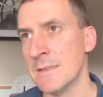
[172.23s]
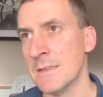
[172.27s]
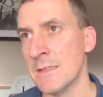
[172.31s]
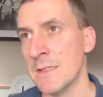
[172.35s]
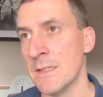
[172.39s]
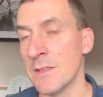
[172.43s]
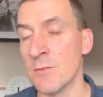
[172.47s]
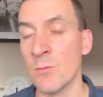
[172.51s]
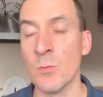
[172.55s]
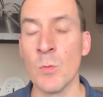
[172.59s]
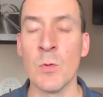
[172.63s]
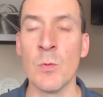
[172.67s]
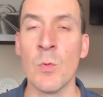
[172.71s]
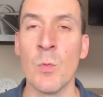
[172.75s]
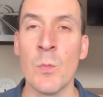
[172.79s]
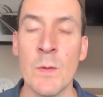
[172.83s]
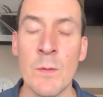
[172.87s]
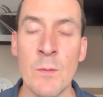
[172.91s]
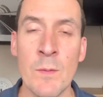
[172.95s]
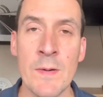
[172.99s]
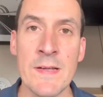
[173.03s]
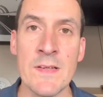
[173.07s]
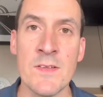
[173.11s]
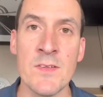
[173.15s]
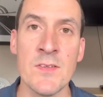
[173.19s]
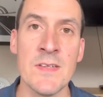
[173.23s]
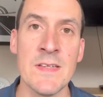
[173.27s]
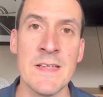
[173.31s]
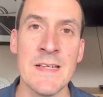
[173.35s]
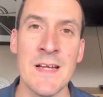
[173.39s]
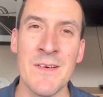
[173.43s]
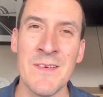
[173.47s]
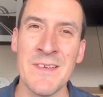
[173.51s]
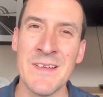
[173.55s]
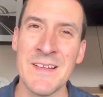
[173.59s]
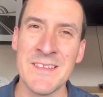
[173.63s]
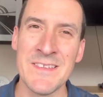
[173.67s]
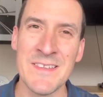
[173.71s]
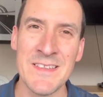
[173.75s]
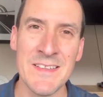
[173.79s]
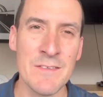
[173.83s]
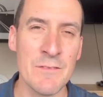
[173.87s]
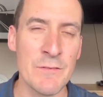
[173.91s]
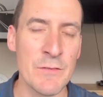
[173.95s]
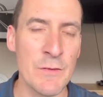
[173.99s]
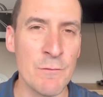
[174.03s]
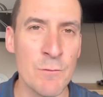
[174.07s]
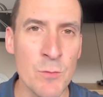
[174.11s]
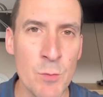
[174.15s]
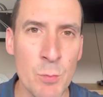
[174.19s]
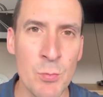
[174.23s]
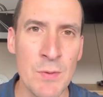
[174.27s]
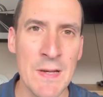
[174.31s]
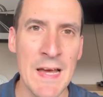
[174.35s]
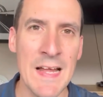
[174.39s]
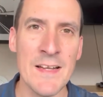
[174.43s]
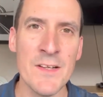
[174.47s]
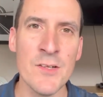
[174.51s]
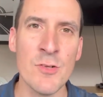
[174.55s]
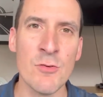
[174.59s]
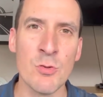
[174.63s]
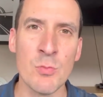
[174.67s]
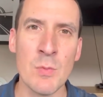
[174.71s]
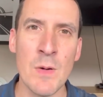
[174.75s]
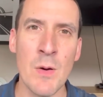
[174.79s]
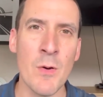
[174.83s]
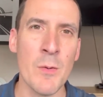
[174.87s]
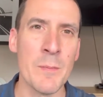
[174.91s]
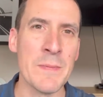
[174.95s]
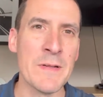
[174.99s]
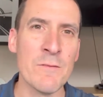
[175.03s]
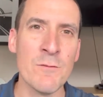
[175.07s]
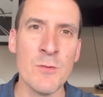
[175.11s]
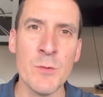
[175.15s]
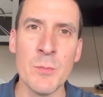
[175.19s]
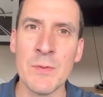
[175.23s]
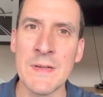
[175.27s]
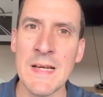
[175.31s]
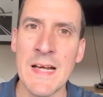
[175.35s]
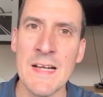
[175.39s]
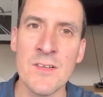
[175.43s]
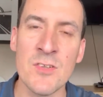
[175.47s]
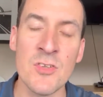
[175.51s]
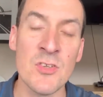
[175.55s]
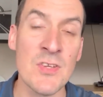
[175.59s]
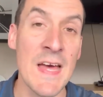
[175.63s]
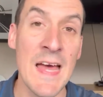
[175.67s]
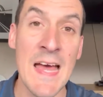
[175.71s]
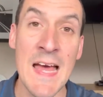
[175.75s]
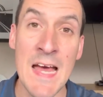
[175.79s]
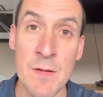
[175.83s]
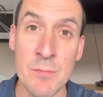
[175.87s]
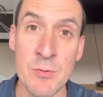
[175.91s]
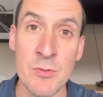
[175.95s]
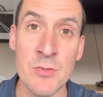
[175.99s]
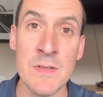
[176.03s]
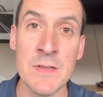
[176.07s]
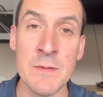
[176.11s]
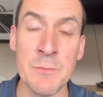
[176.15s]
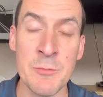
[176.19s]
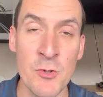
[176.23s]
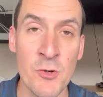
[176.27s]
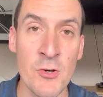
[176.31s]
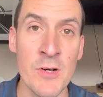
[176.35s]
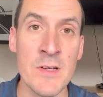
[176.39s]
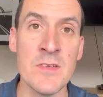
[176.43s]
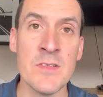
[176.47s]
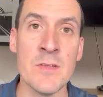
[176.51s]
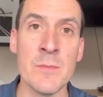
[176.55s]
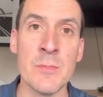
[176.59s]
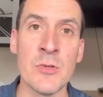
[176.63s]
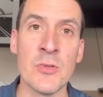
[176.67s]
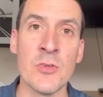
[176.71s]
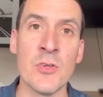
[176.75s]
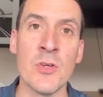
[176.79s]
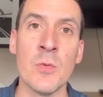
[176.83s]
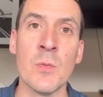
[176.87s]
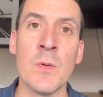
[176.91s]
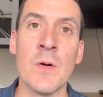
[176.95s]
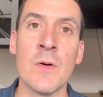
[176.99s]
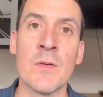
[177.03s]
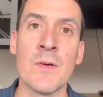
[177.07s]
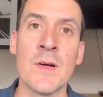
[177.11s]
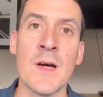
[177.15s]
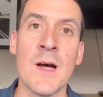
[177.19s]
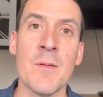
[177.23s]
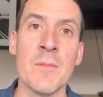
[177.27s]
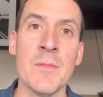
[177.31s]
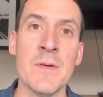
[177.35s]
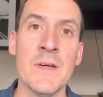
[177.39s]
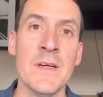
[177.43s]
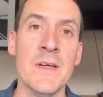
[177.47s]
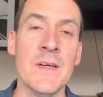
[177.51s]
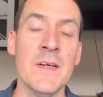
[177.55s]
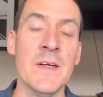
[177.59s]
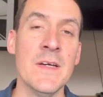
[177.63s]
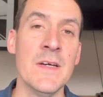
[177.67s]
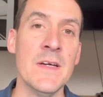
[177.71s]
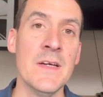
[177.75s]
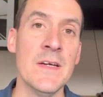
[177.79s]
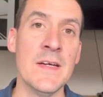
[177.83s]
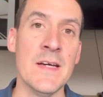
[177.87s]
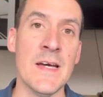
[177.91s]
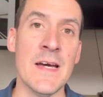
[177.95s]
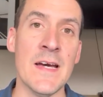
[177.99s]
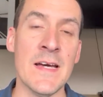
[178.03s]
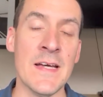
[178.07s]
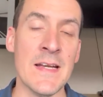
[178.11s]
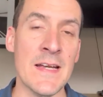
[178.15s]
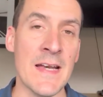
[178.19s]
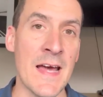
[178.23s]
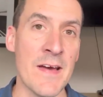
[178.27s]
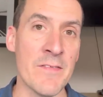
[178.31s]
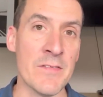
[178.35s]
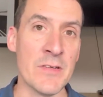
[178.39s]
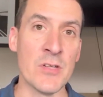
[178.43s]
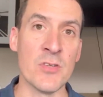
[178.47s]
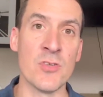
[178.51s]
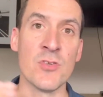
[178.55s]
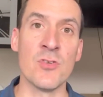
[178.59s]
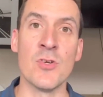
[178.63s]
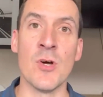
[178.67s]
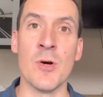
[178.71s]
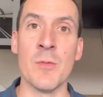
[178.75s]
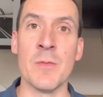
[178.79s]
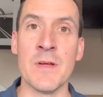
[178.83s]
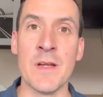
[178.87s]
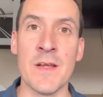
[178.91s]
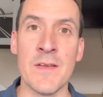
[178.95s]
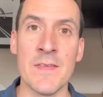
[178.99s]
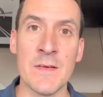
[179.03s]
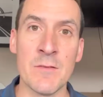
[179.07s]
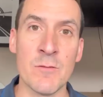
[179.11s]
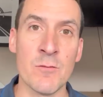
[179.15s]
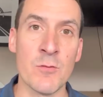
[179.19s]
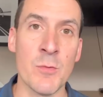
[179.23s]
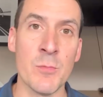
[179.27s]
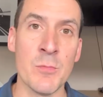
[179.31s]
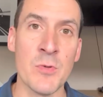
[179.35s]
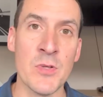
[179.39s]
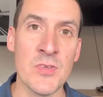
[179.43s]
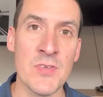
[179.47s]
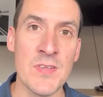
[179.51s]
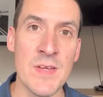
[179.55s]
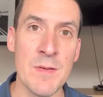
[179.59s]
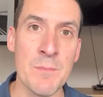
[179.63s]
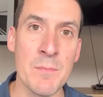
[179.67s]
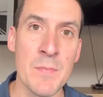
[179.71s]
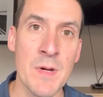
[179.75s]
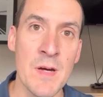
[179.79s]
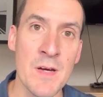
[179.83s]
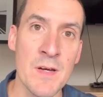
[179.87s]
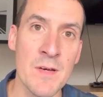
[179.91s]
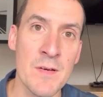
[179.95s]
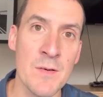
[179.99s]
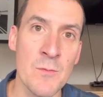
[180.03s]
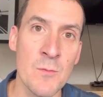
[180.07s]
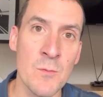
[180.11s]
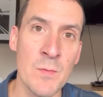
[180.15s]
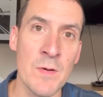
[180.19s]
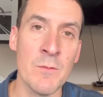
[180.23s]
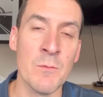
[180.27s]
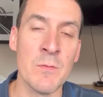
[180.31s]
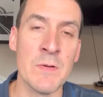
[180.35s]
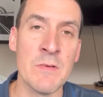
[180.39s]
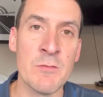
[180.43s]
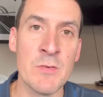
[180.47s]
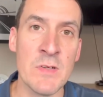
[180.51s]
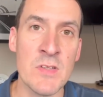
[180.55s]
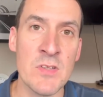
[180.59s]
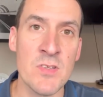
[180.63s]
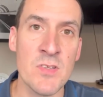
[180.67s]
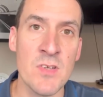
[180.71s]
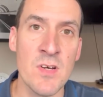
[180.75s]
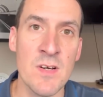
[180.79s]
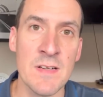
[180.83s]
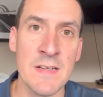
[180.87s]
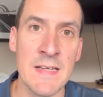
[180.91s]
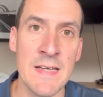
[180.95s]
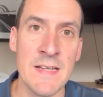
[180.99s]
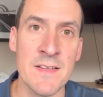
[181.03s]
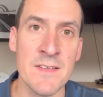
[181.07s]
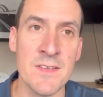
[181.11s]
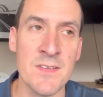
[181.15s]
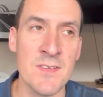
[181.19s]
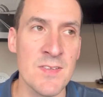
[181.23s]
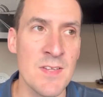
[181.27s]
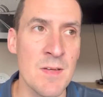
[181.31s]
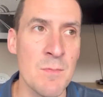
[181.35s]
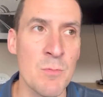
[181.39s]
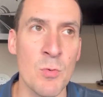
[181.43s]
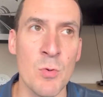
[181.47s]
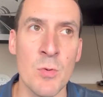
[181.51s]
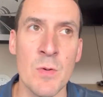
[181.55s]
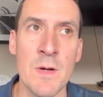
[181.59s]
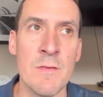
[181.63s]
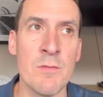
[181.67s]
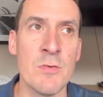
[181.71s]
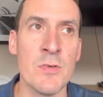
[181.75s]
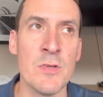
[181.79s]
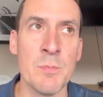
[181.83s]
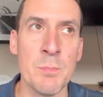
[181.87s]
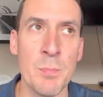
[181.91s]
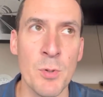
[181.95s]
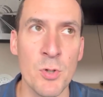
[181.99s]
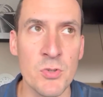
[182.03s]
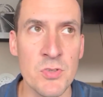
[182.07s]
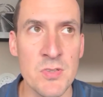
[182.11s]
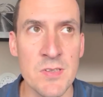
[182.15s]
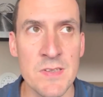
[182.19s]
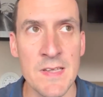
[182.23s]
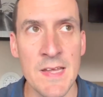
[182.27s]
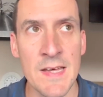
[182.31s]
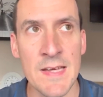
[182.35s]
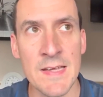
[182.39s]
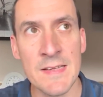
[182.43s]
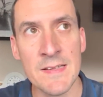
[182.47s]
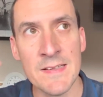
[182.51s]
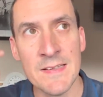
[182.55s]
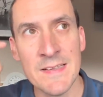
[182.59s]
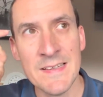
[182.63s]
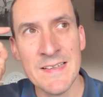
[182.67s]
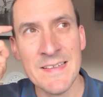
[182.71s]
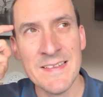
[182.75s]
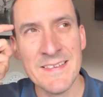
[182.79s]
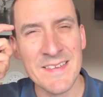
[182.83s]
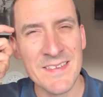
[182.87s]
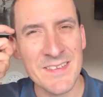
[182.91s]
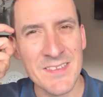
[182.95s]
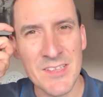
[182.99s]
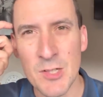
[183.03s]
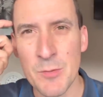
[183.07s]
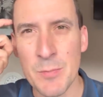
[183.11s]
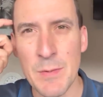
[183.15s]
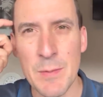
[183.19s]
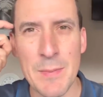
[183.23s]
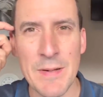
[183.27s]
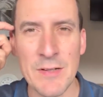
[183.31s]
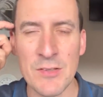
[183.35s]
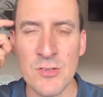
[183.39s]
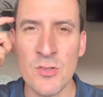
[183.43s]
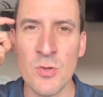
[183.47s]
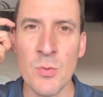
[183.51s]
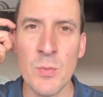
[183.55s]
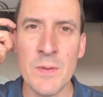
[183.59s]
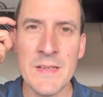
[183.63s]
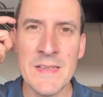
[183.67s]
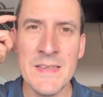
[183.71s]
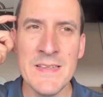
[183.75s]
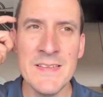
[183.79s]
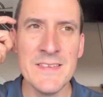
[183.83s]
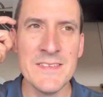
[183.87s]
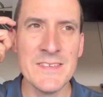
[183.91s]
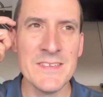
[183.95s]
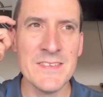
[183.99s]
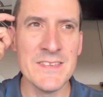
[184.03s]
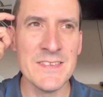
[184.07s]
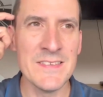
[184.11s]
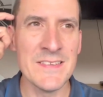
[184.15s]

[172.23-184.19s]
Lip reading: We'll wait to see now. I just think for the football calendar as well, I mean, the football calendar is absolutely crazy because of the World Cup and having a stop. And I think from December, when we restart again in December, whatever, it's Boxing Day, there's going to be about 20...